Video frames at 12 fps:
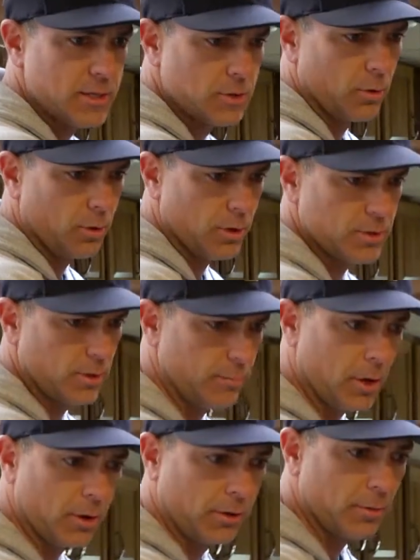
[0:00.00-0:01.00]
source, I'm
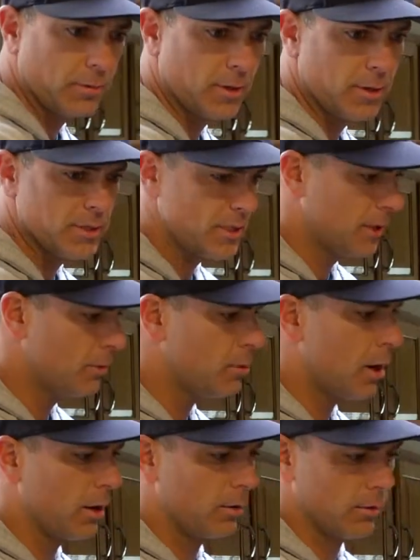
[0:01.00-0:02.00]
not hooked up to the city
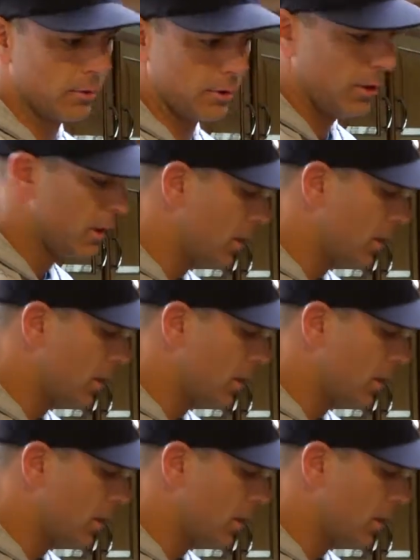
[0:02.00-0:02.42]
water